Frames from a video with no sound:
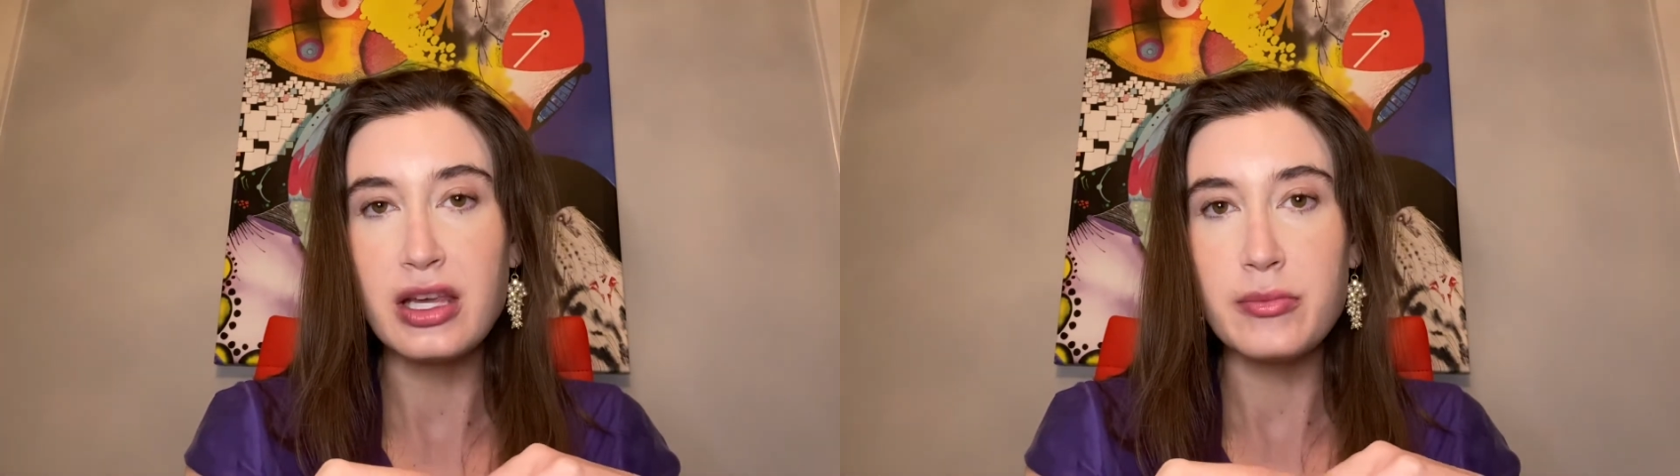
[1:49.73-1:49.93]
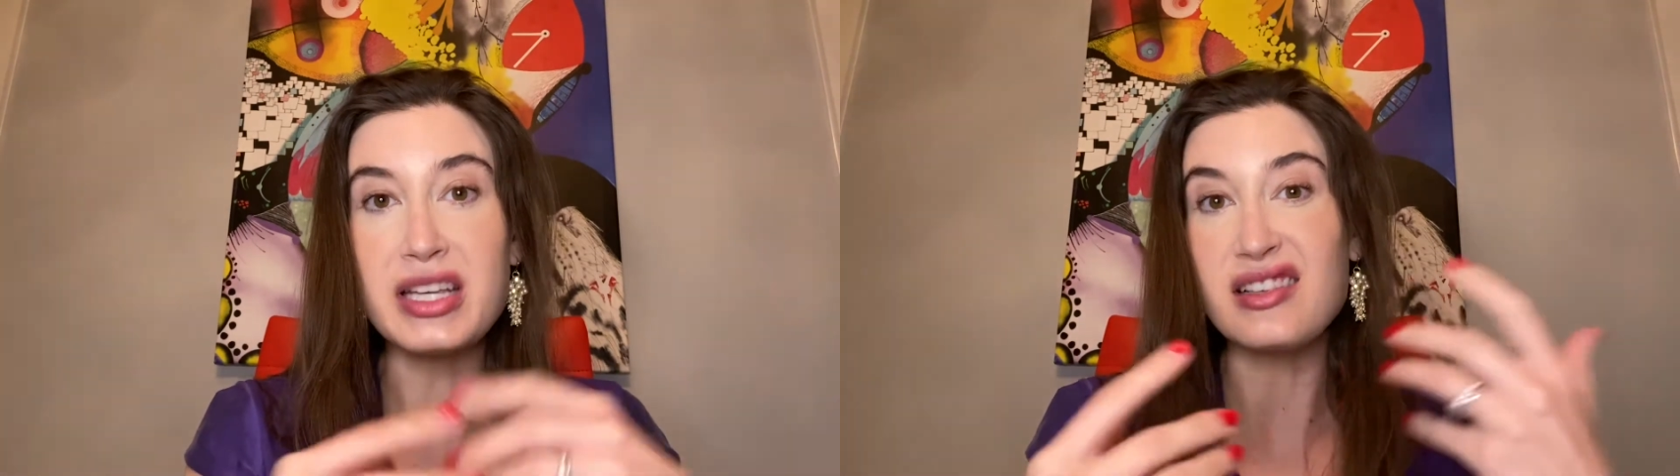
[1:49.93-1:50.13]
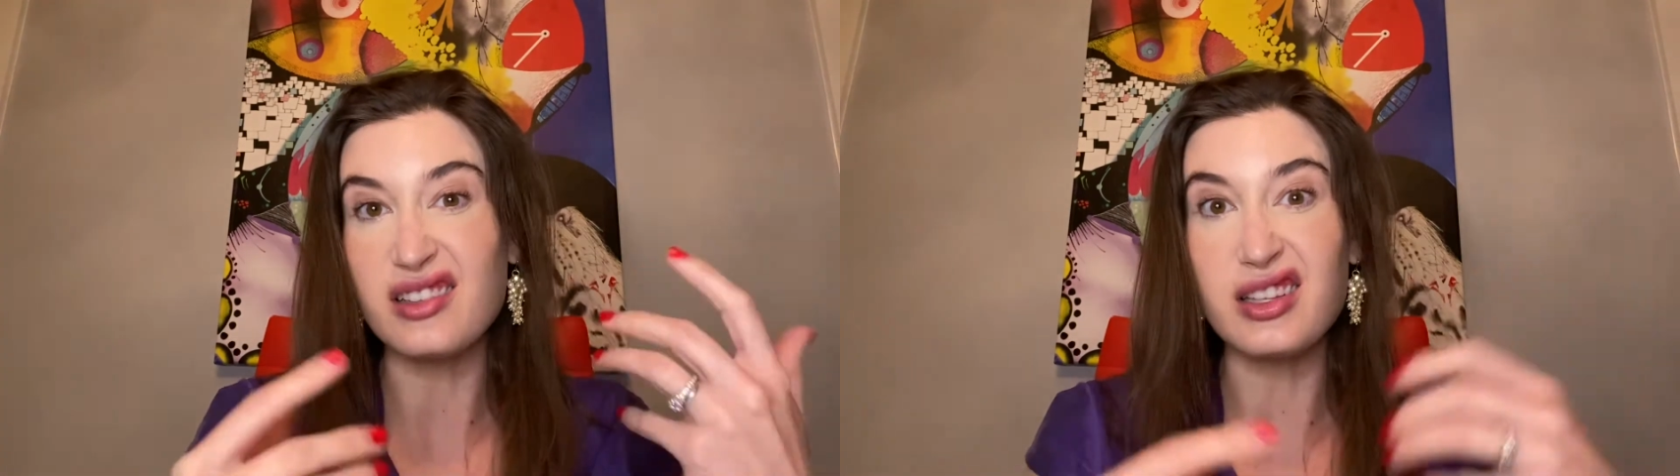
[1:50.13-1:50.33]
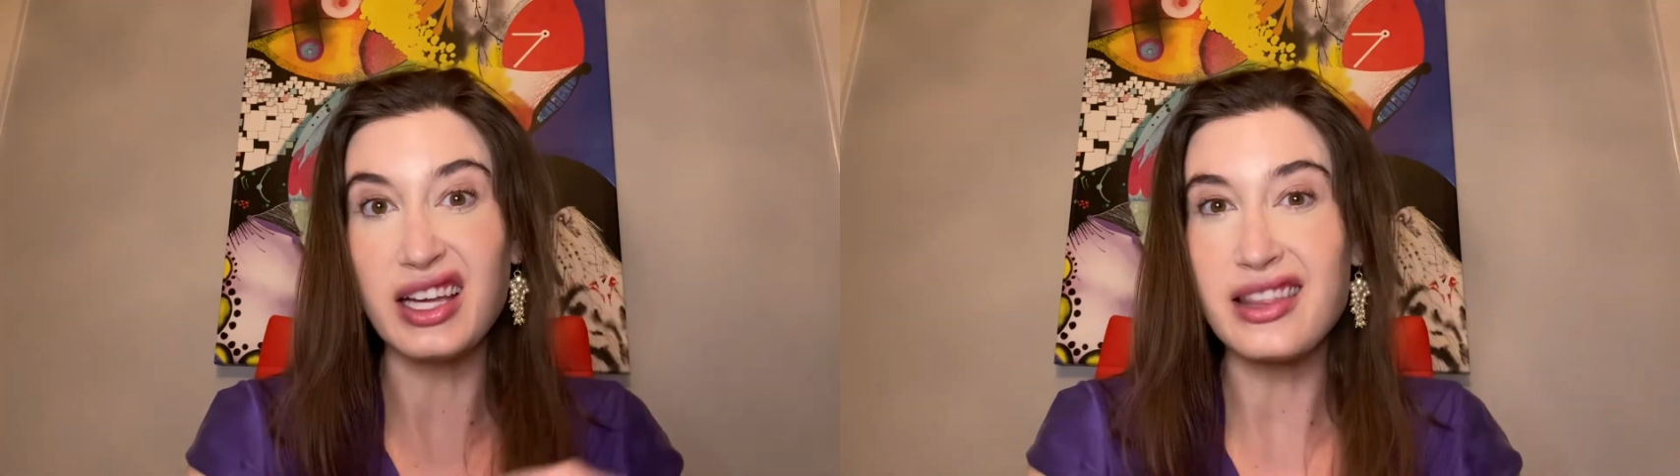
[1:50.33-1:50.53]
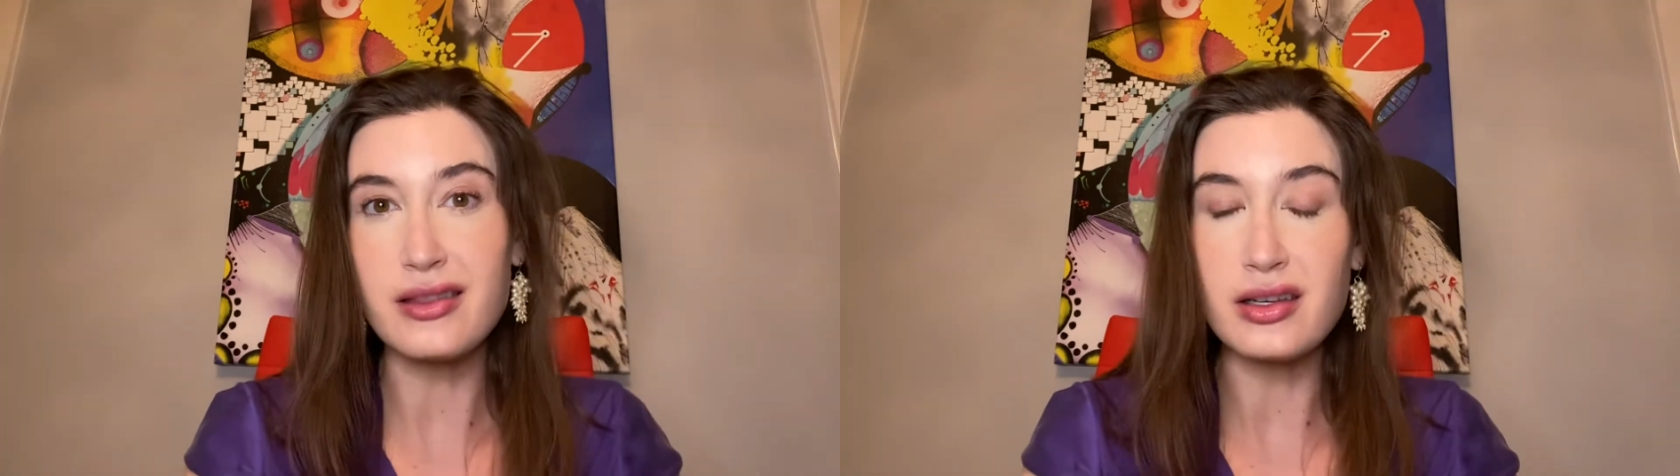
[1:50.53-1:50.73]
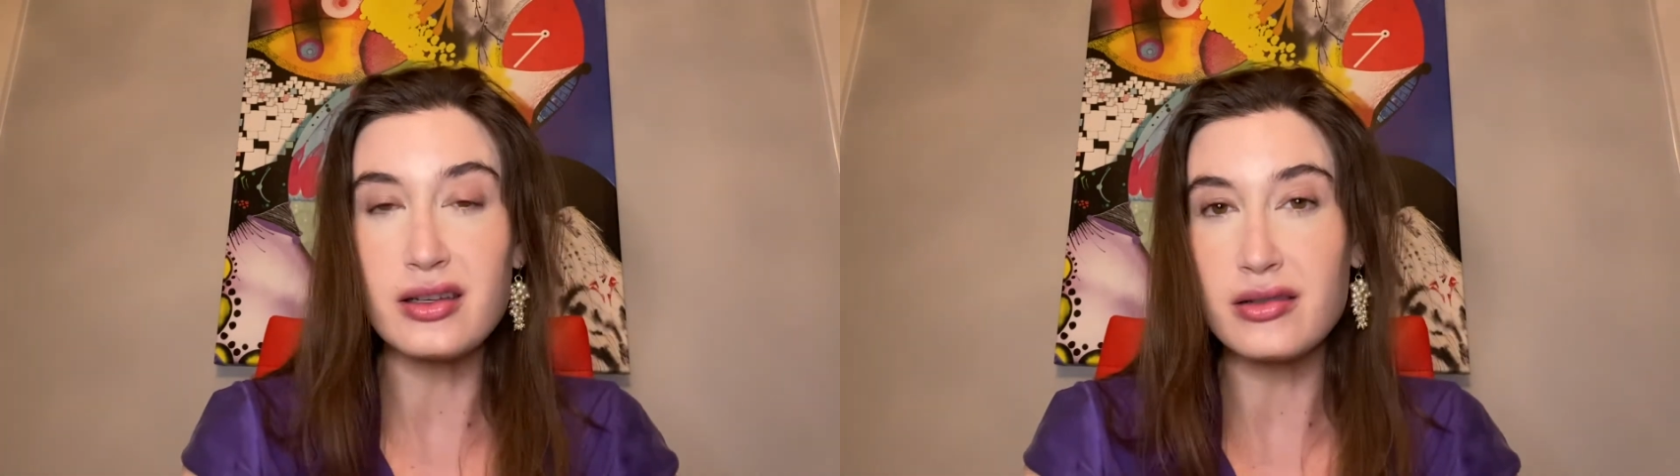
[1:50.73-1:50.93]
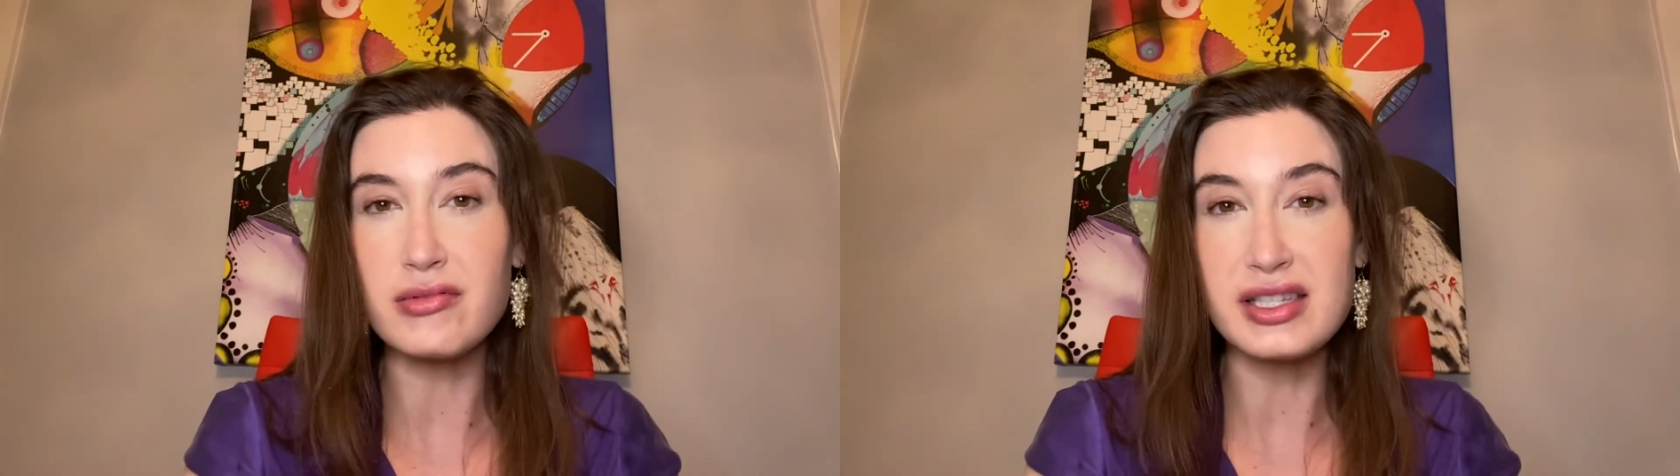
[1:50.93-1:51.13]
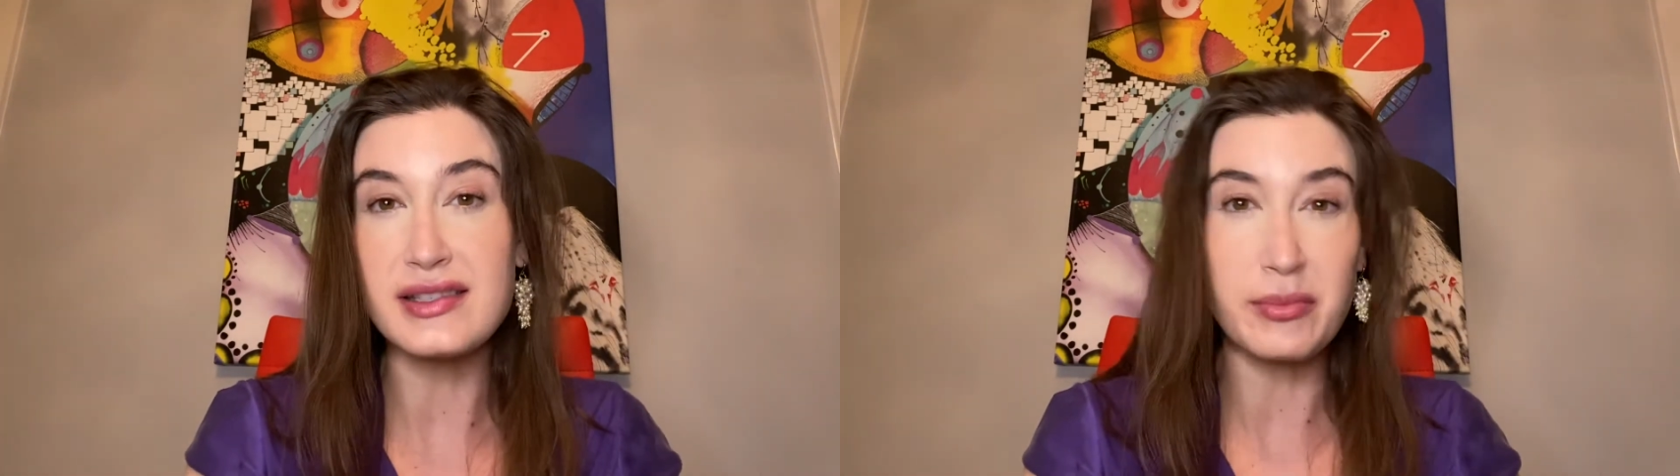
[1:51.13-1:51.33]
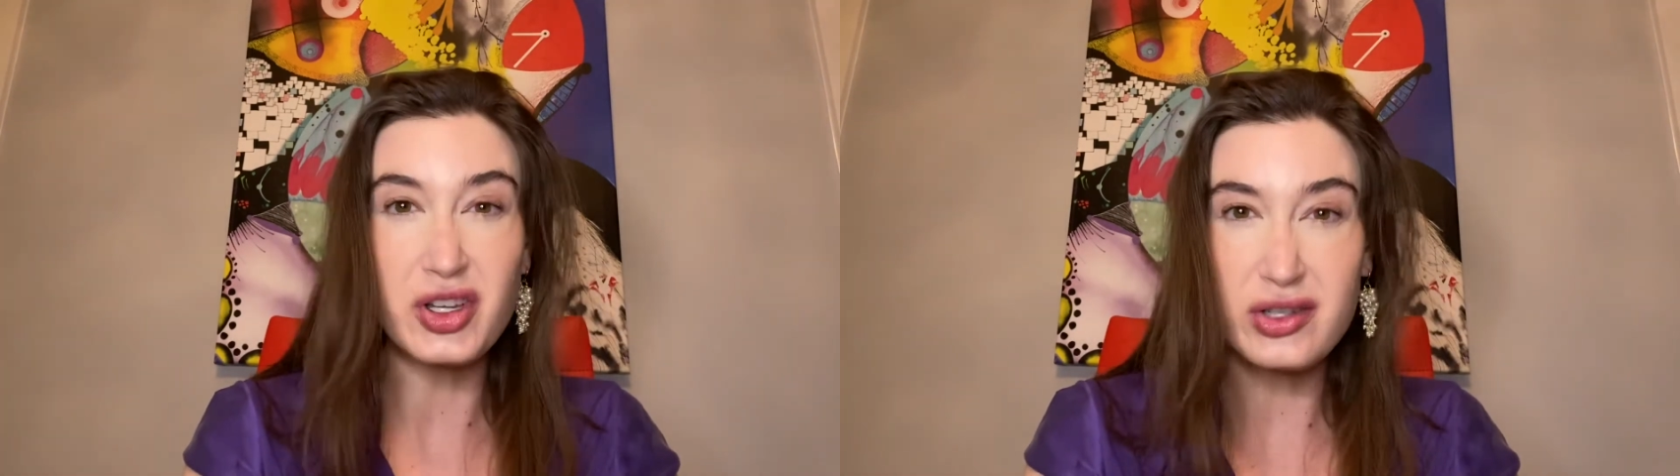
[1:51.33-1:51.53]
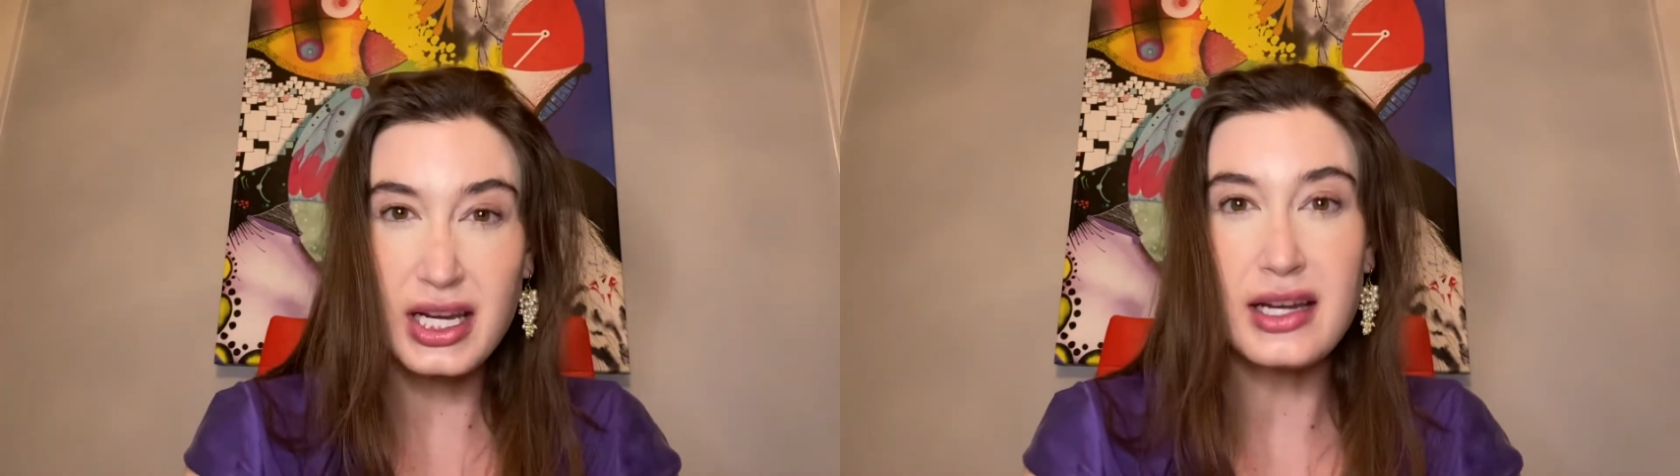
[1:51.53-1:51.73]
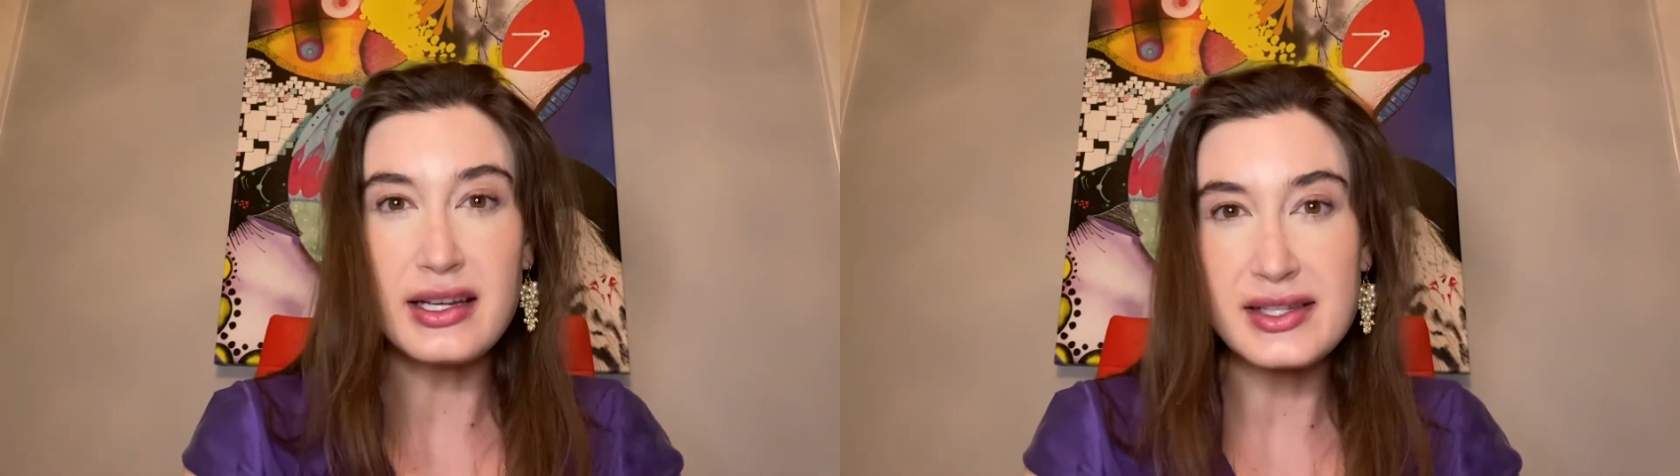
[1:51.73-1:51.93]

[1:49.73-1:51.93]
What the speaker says: basically like the subcutaneous